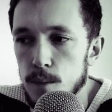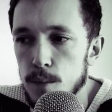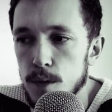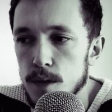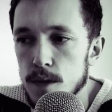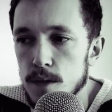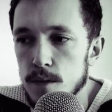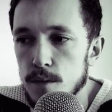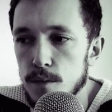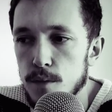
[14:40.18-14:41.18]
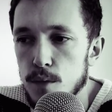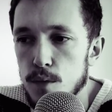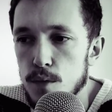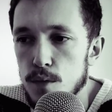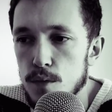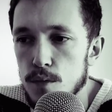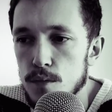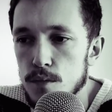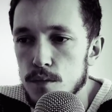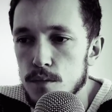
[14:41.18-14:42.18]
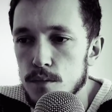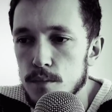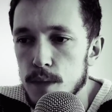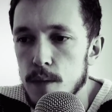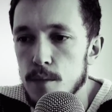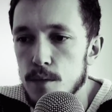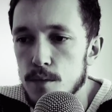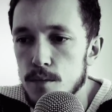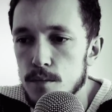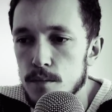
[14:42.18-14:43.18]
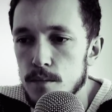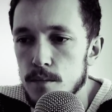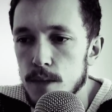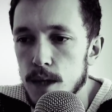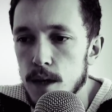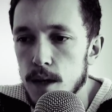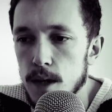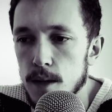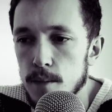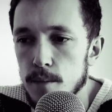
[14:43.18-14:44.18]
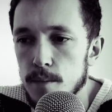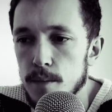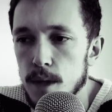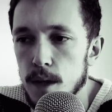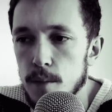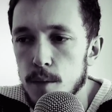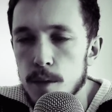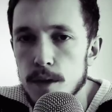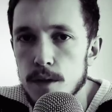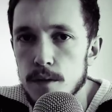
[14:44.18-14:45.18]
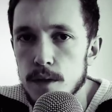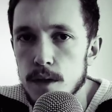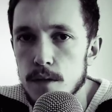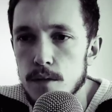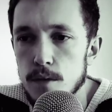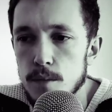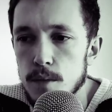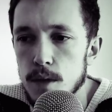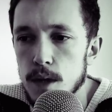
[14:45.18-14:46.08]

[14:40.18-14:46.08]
But for people, and I think I put myself in this group,